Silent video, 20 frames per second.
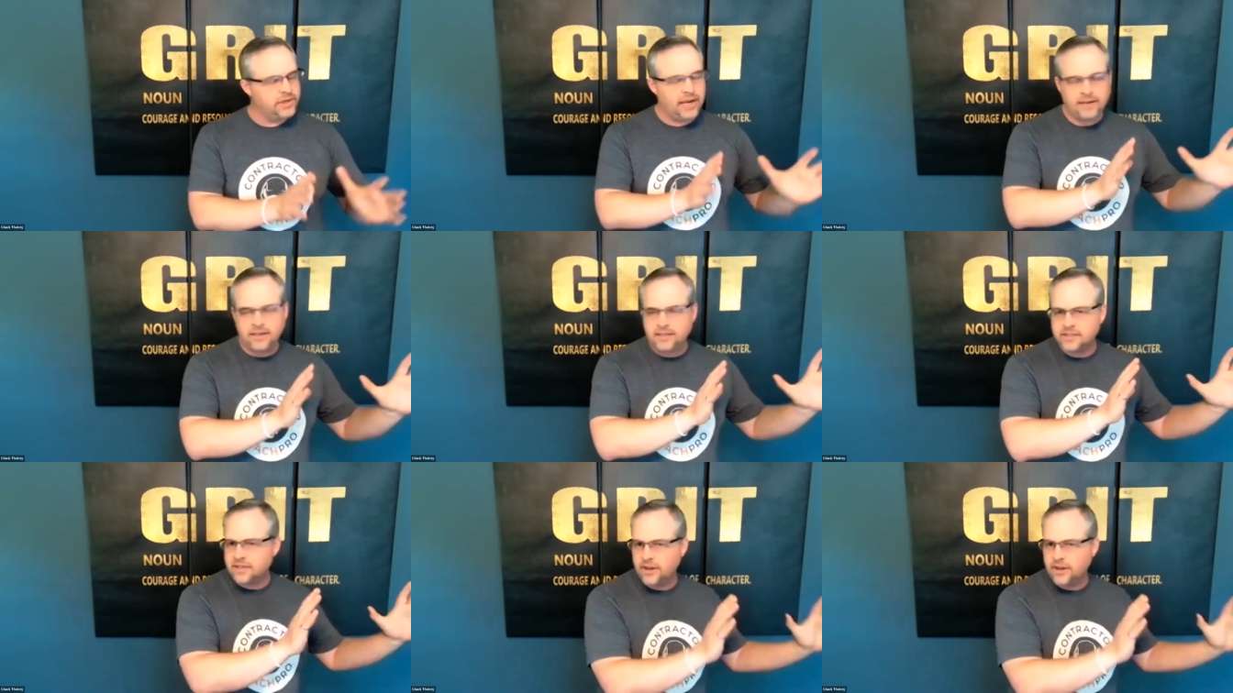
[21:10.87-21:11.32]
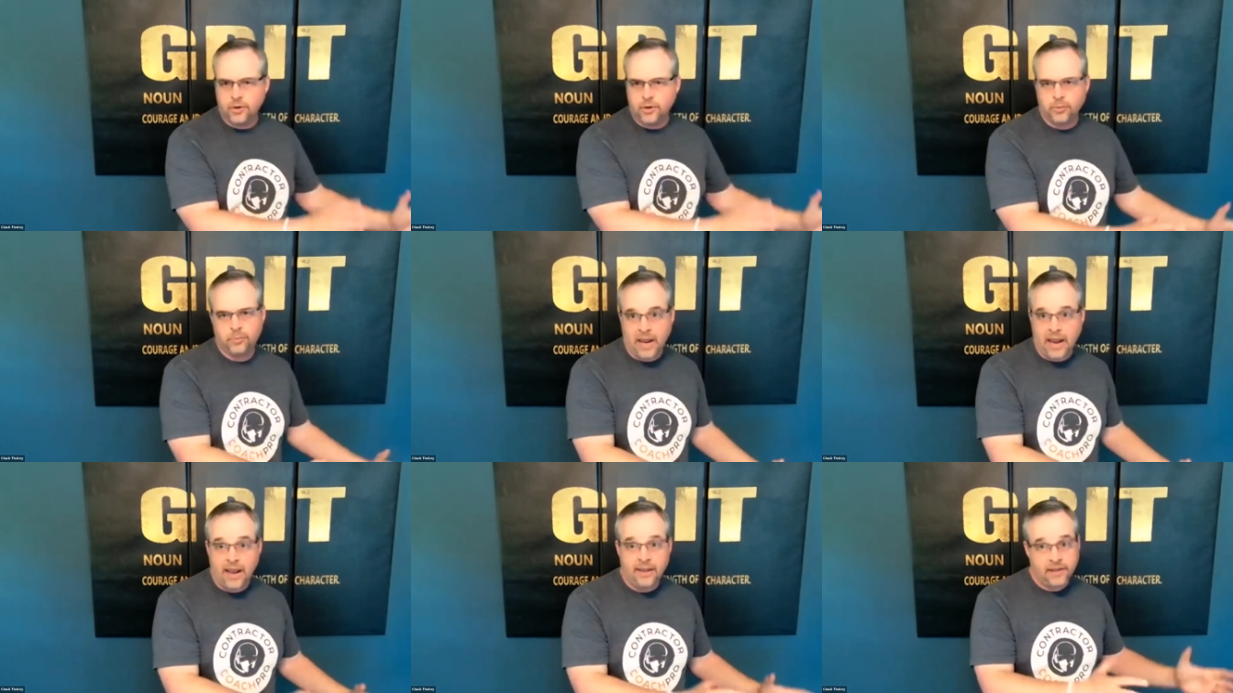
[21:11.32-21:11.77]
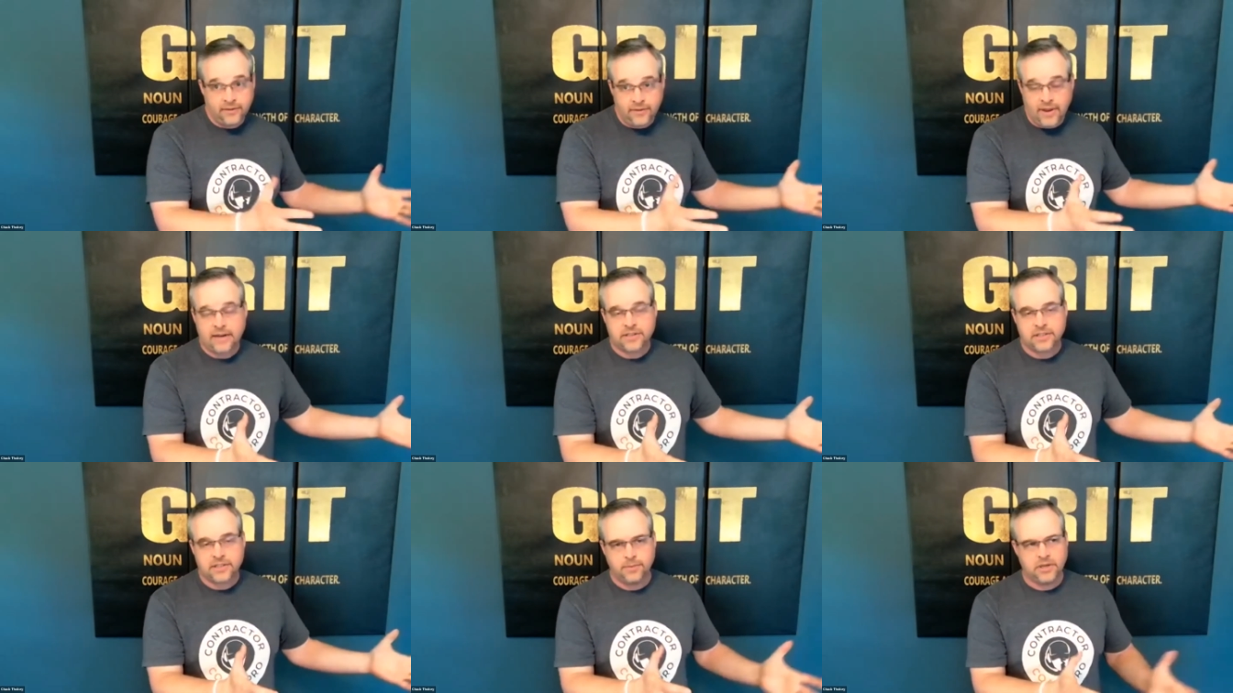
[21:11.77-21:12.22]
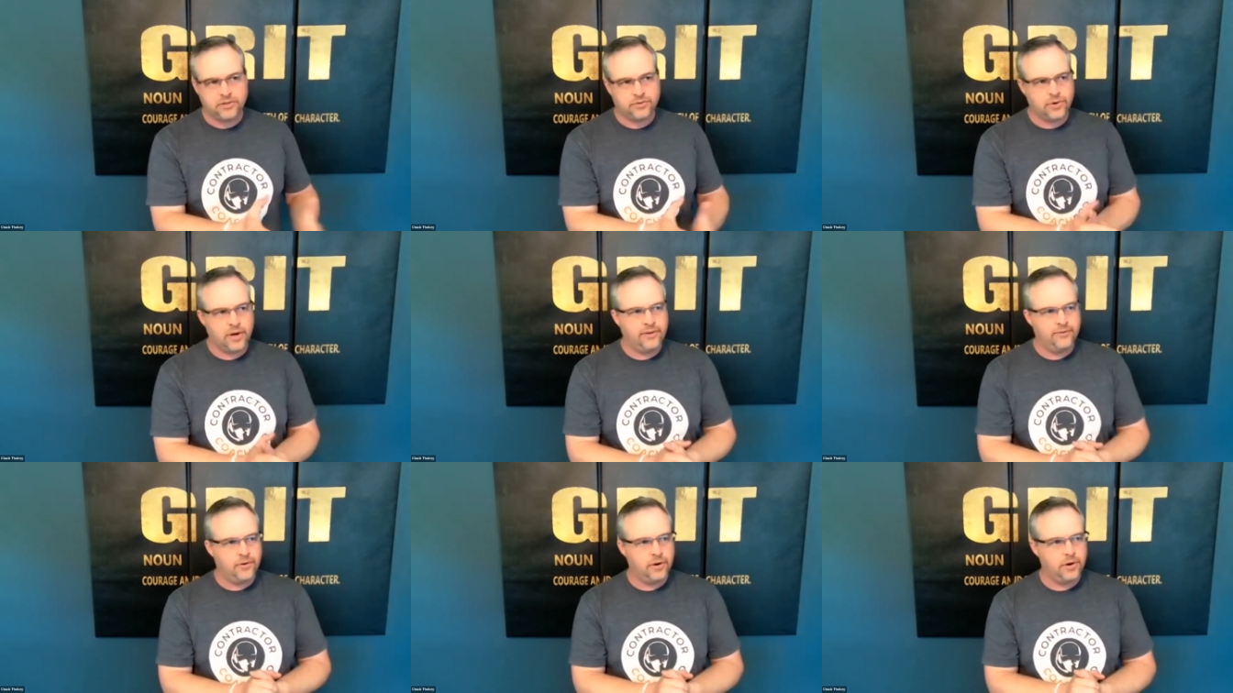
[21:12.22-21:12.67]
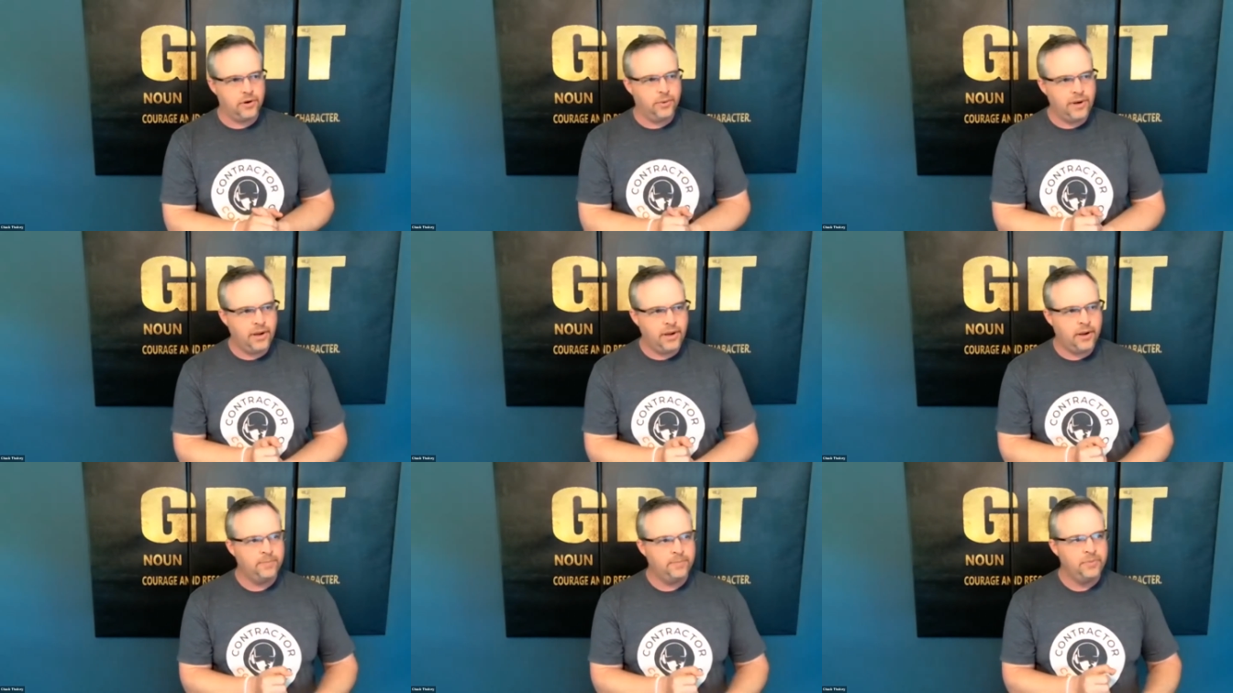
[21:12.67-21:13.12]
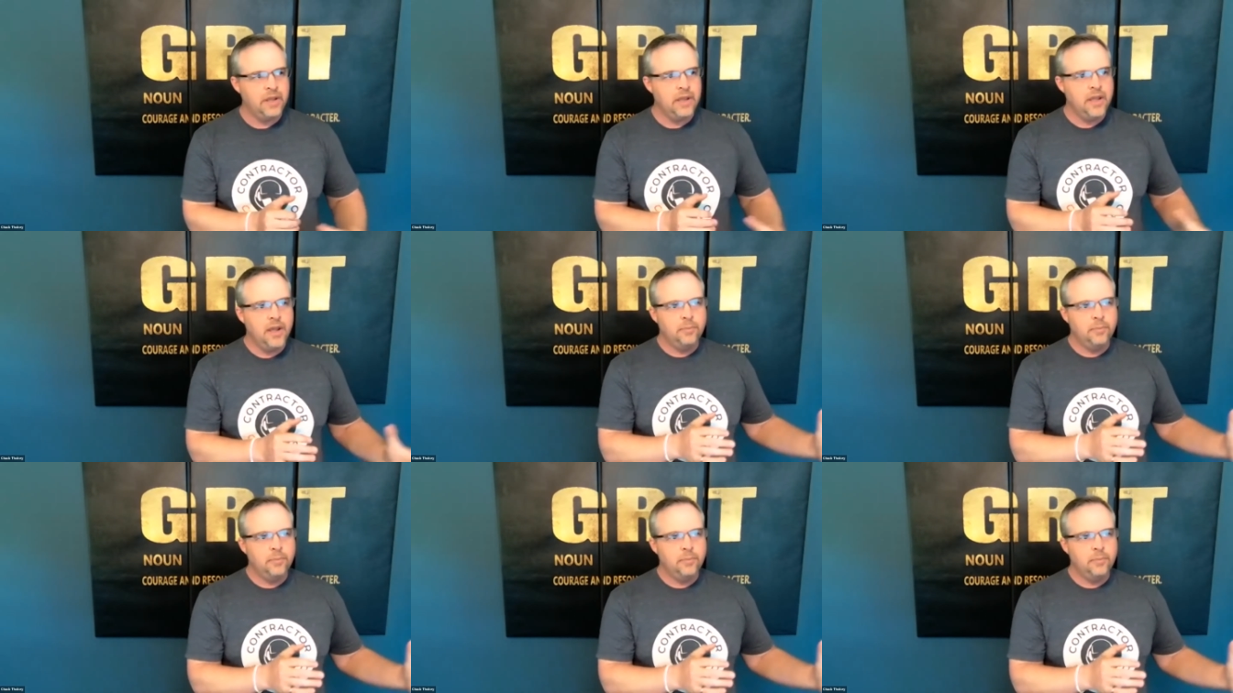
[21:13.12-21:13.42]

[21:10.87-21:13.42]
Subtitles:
not to say they're bad, they've actually been trained very well,